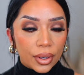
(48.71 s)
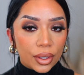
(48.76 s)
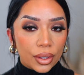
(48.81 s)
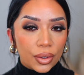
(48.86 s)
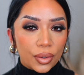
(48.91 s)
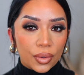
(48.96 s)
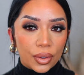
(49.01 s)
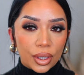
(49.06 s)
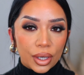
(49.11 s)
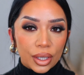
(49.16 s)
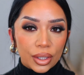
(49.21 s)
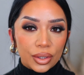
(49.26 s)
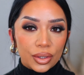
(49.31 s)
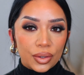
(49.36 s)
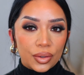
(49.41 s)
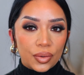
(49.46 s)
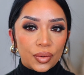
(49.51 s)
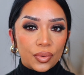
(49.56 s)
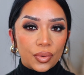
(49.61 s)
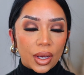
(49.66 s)
you can
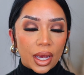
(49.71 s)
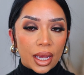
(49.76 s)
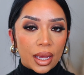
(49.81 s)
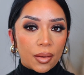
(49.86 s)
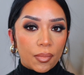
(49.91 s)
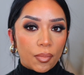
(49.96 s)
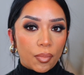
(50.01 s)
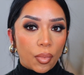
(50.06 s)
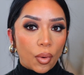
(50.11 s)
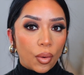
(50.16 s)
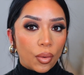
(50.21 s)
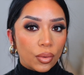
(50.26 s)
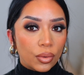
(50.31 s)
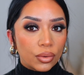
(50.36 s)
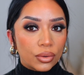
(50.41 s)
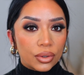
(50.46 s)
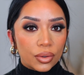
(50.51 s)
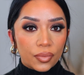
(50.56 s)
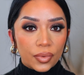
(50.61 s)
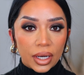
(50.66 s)
do a
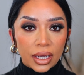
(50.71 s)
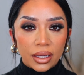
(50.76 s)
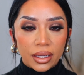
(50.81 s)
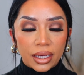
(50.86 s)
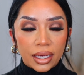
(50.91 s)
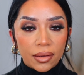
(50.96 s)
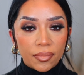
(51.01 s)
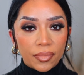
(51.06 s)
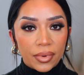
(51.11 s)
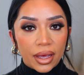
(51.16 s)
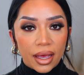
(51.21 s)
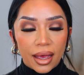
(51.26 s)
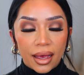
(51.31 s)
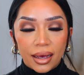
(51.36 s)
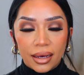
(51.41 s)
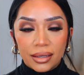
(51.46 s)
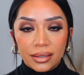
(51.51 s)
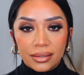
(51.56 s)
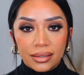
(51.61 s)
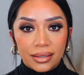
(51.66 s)
bold red lip
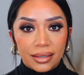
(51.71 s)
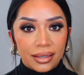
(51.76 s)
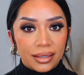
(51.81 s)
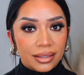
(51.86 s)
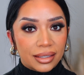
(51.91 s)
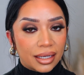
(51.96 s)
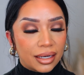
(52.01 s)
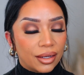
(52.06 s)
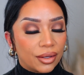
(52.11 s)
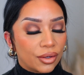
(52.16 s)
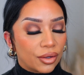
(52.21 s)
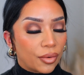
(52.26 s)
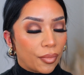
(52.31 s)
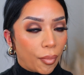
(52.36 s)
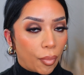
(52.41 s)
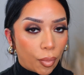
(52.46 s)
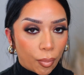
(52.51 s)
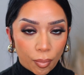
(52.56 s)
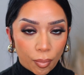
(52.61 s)
and it's going to look